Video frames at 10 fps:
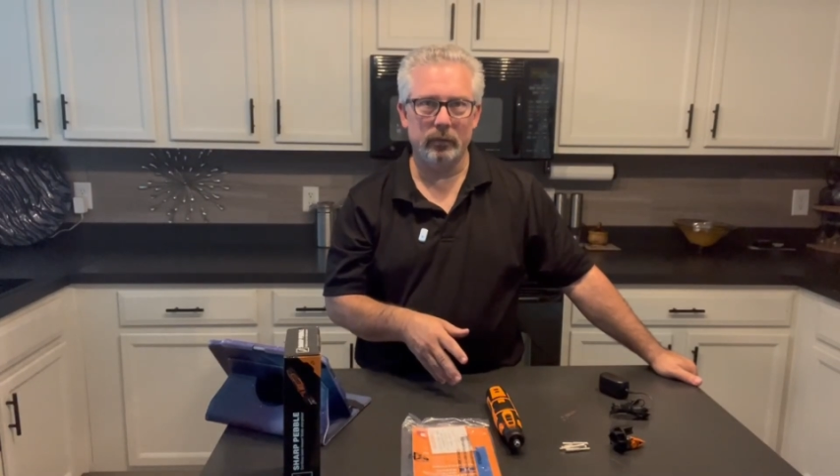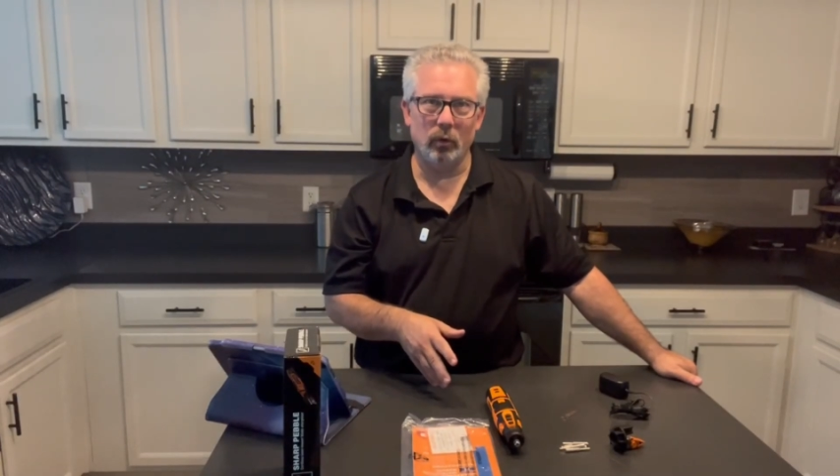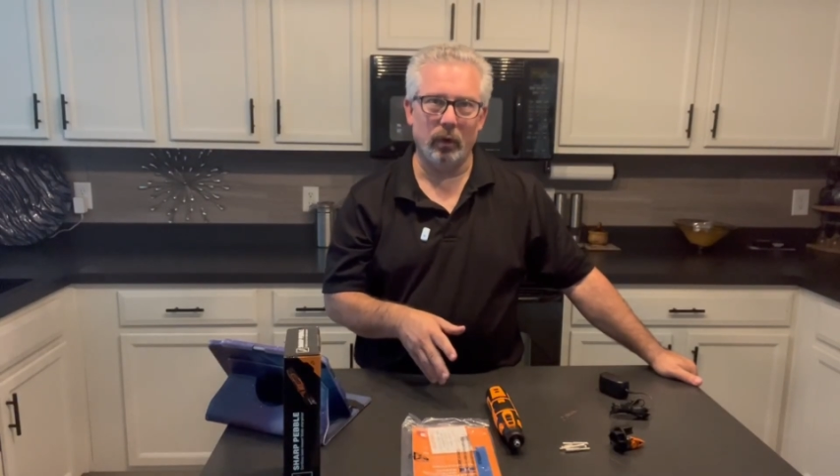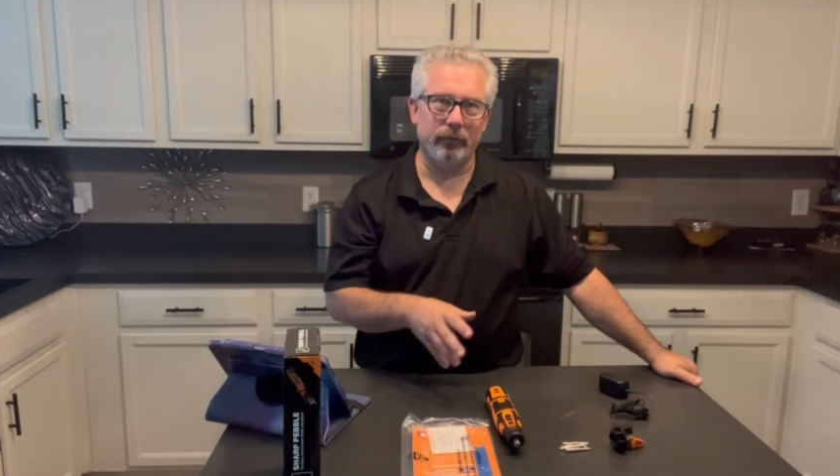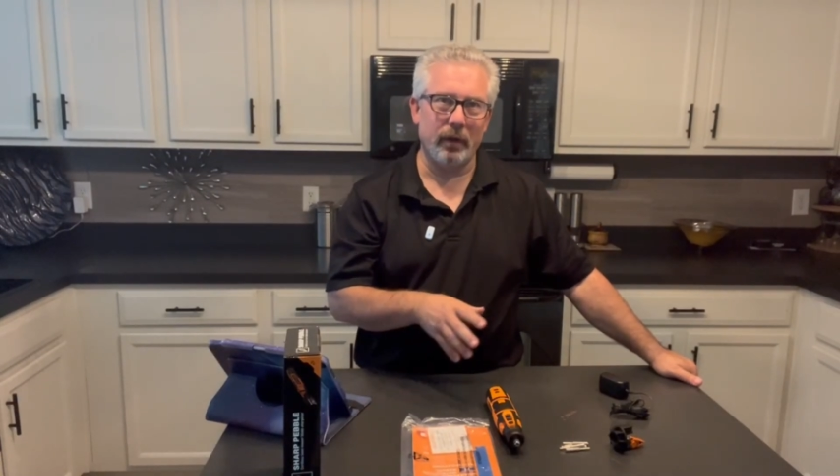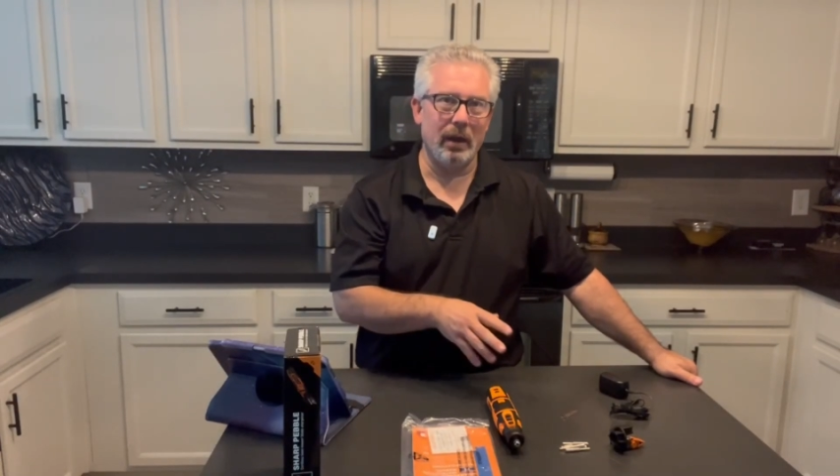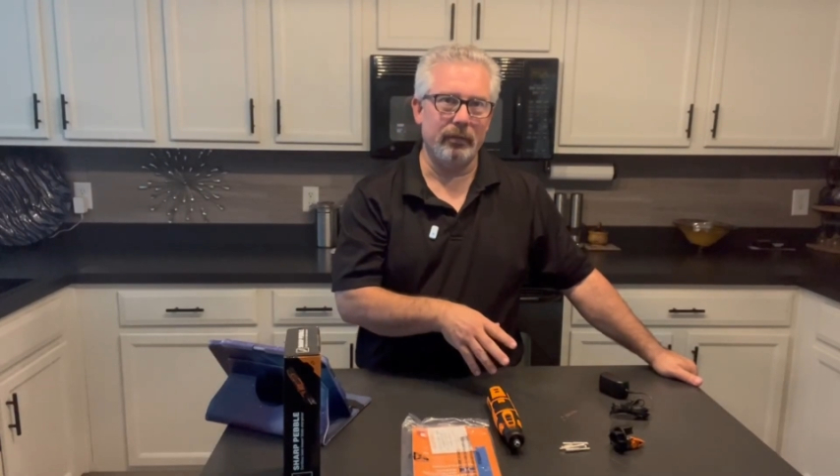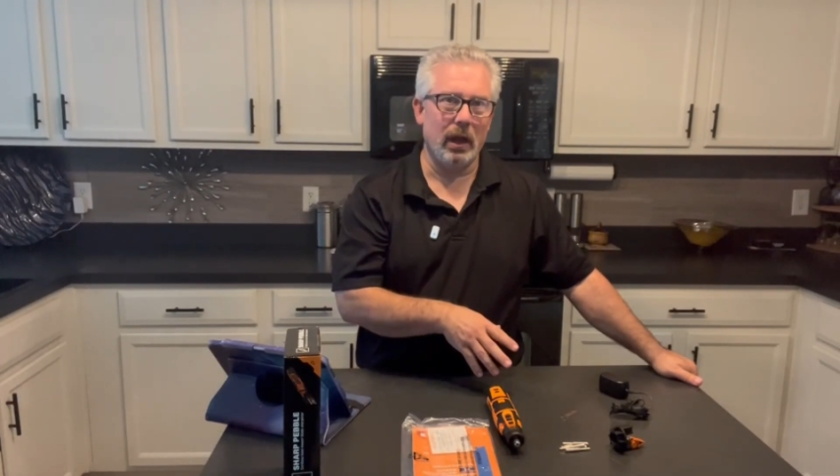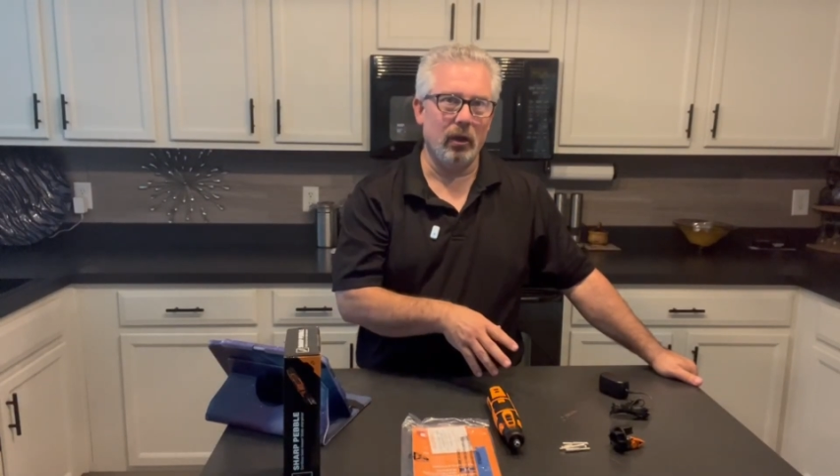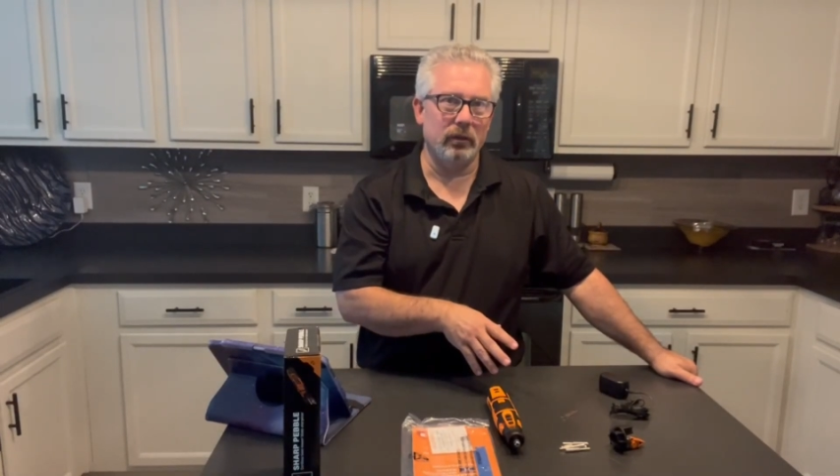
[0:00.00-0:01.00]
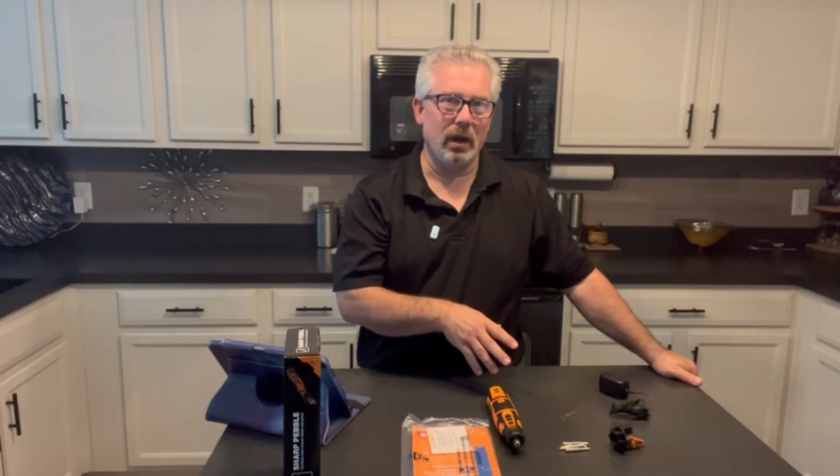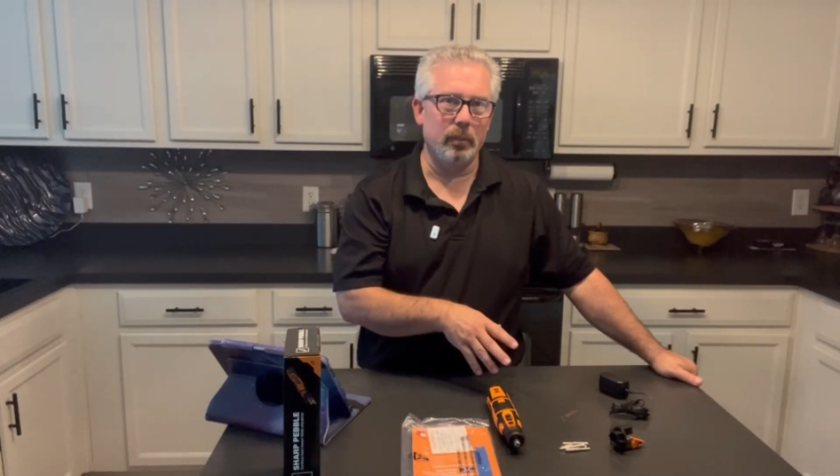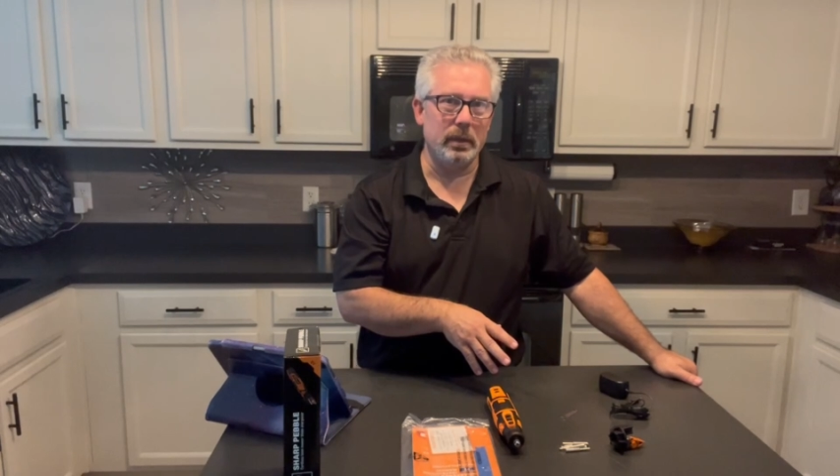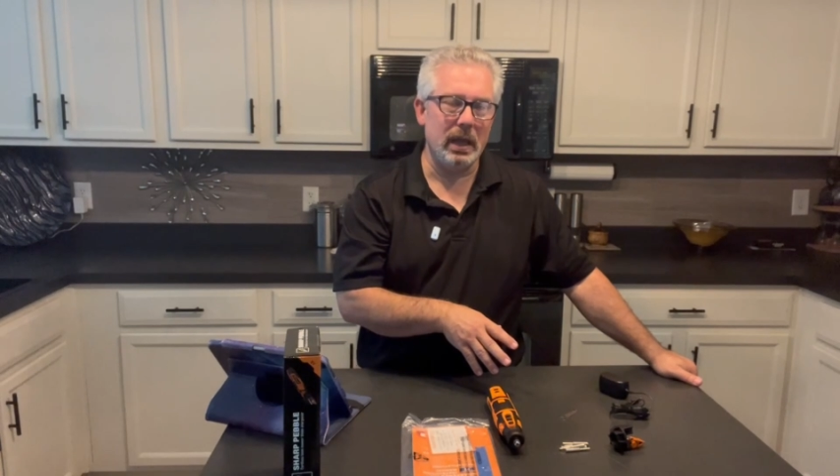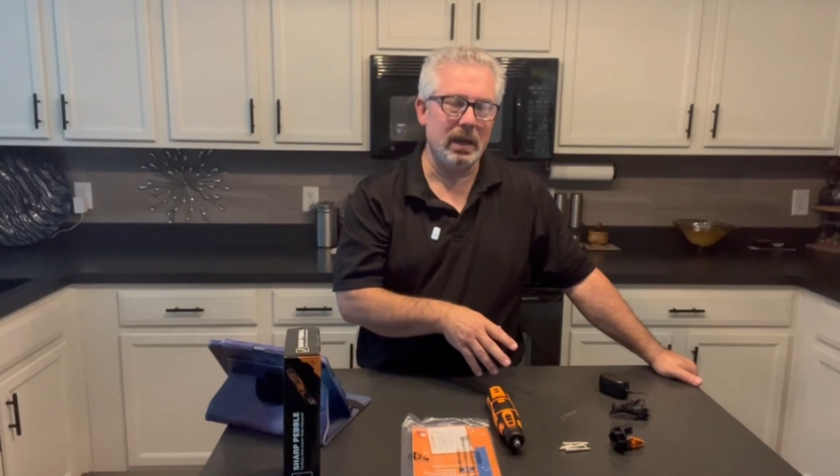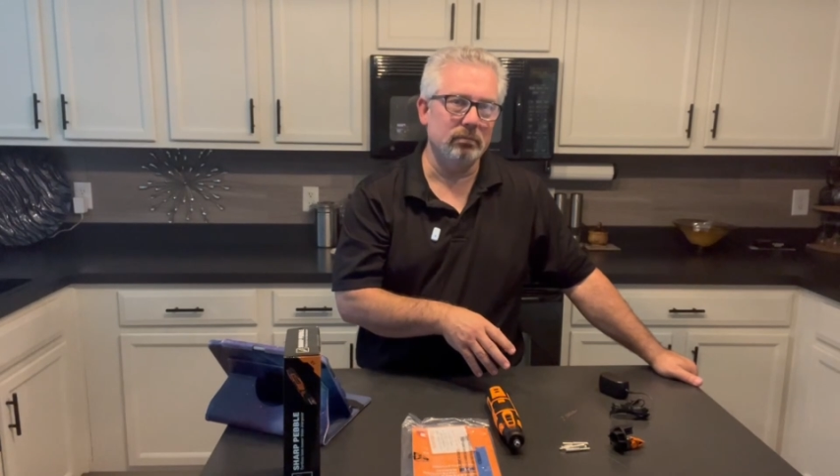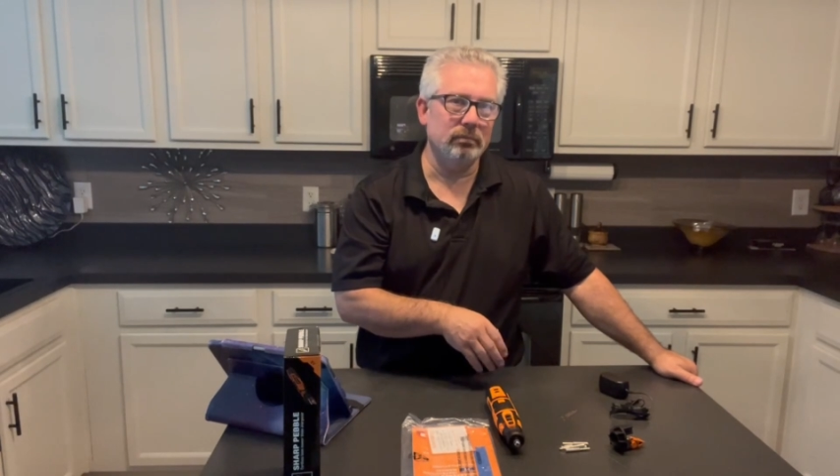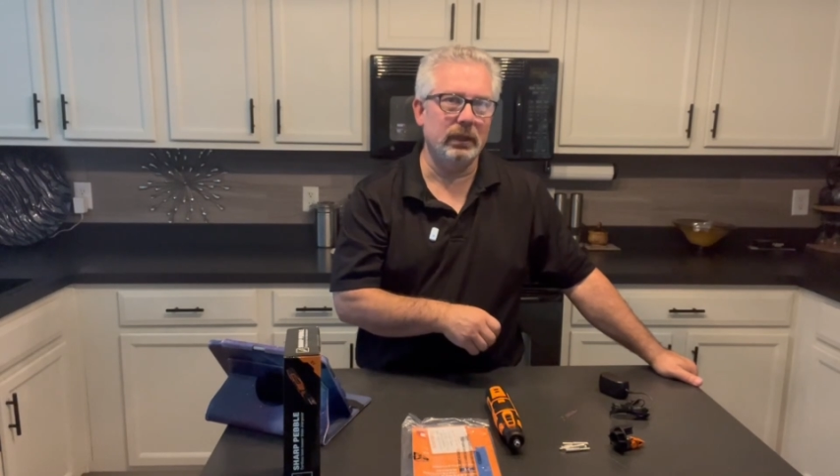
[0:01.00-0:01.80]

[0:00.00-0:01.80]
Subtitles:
So at 5,000 RPM,